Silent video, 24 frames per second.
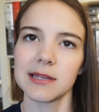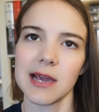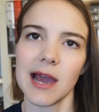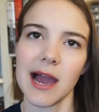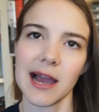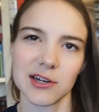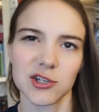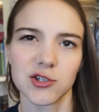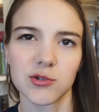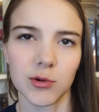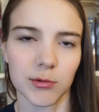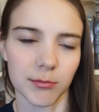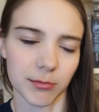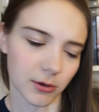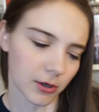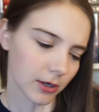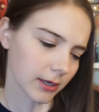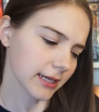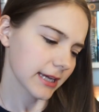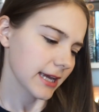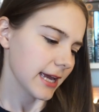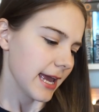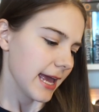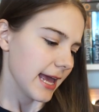the actual
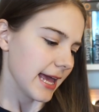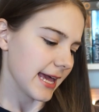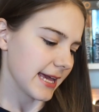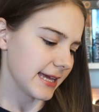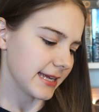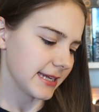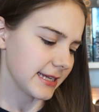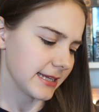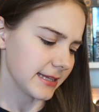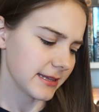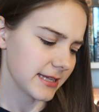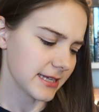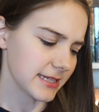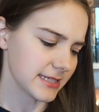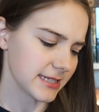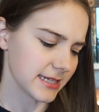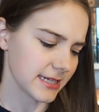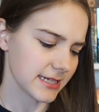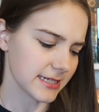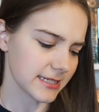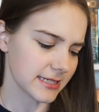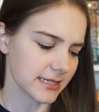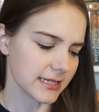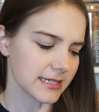book. And it, this
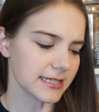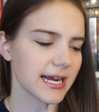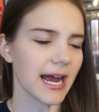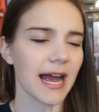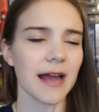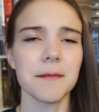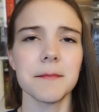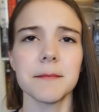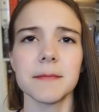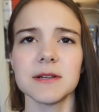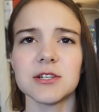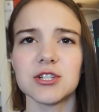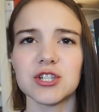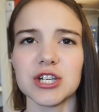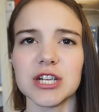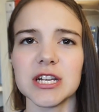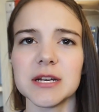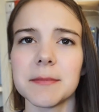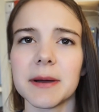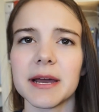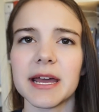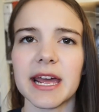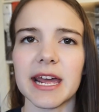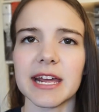is The Time
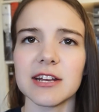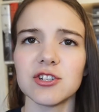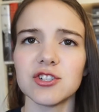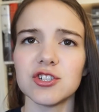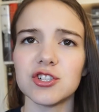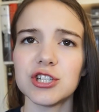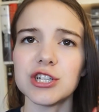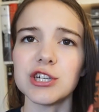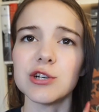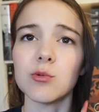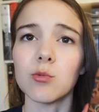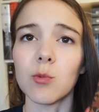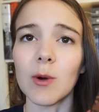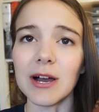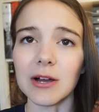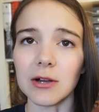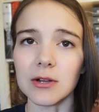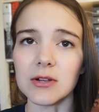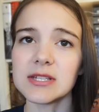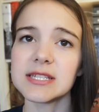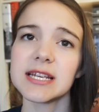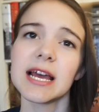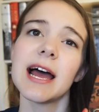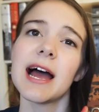Machine by H.G.
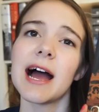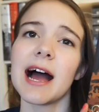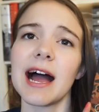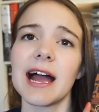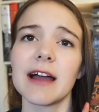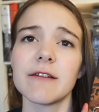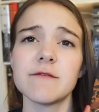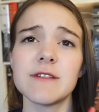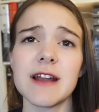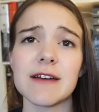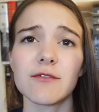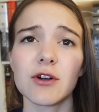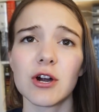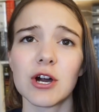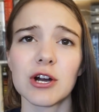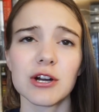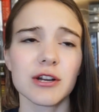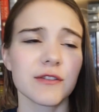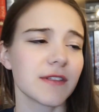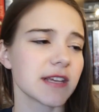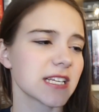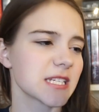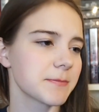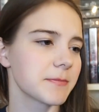Wells. I've never
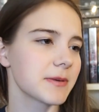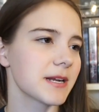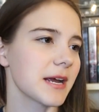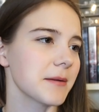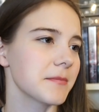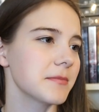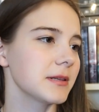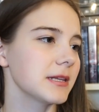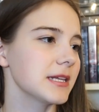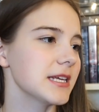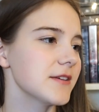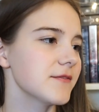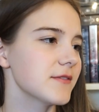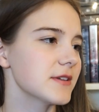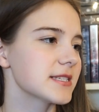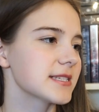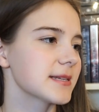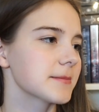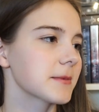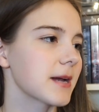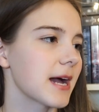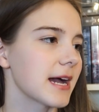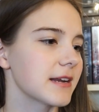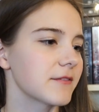heard of this, but I believe it's
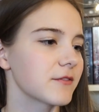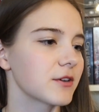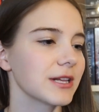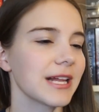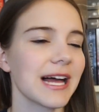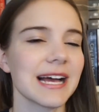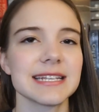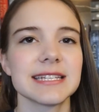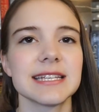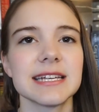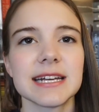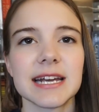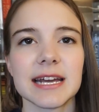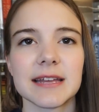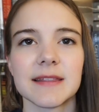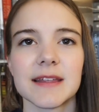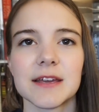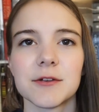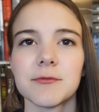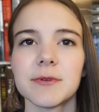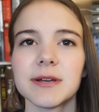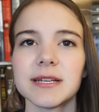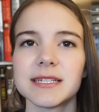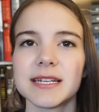some kind of classic, and
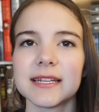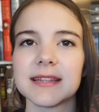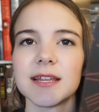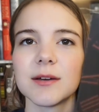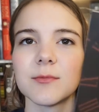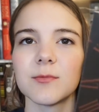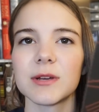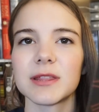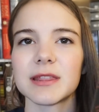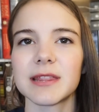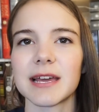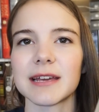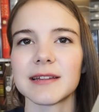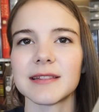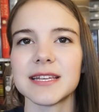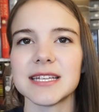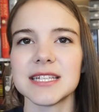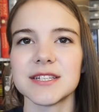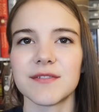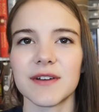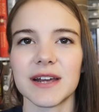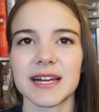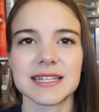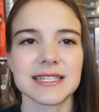they redid them with like
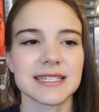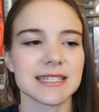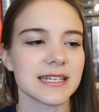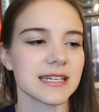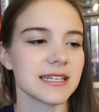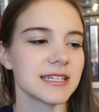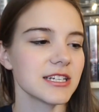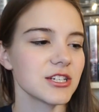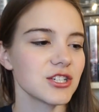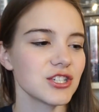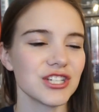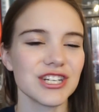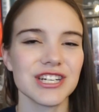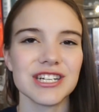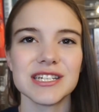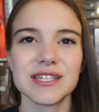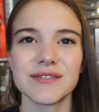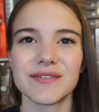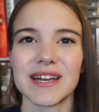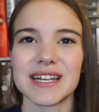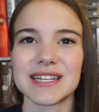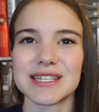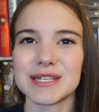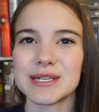these fancy
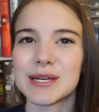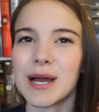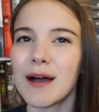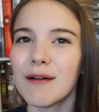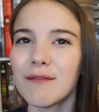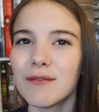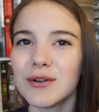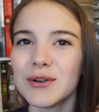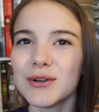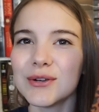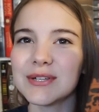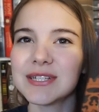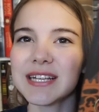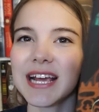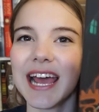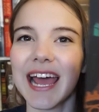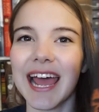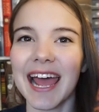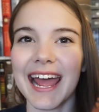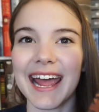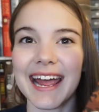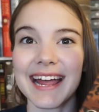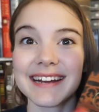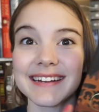editions, fancy covers,
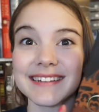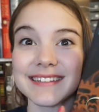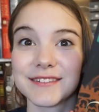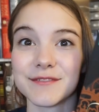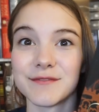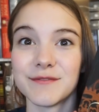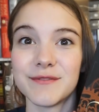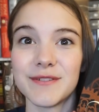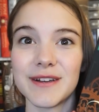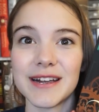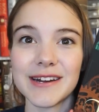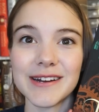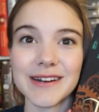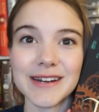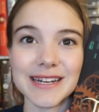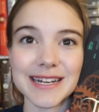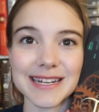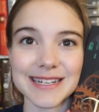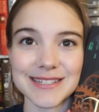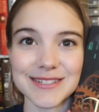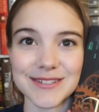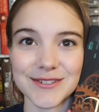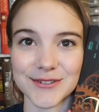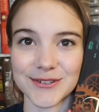and it's very
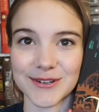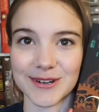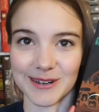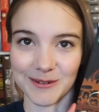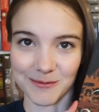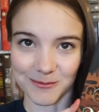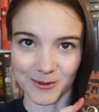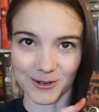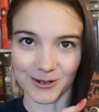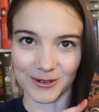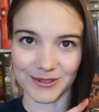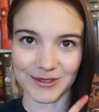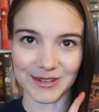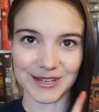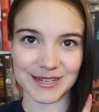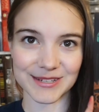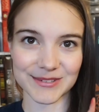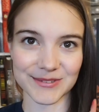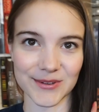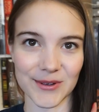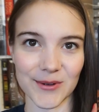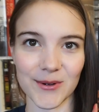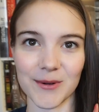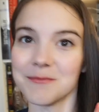Instagram worthy,
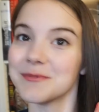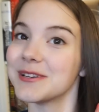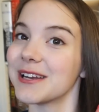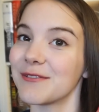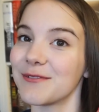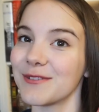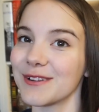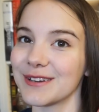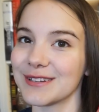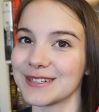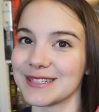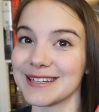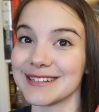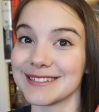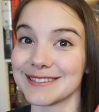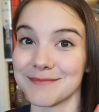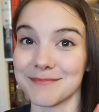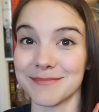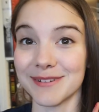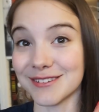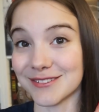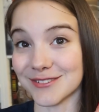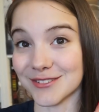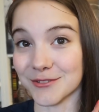so I'm definitely gonna take
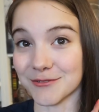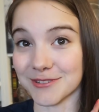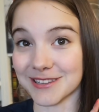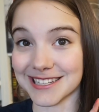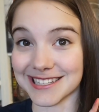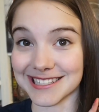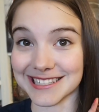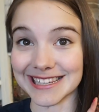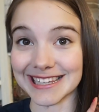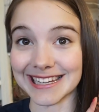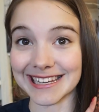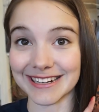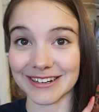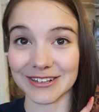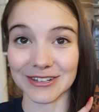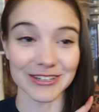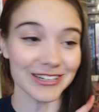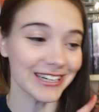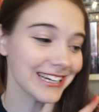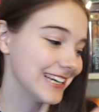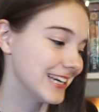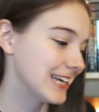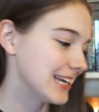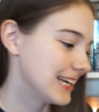some pictures with this later.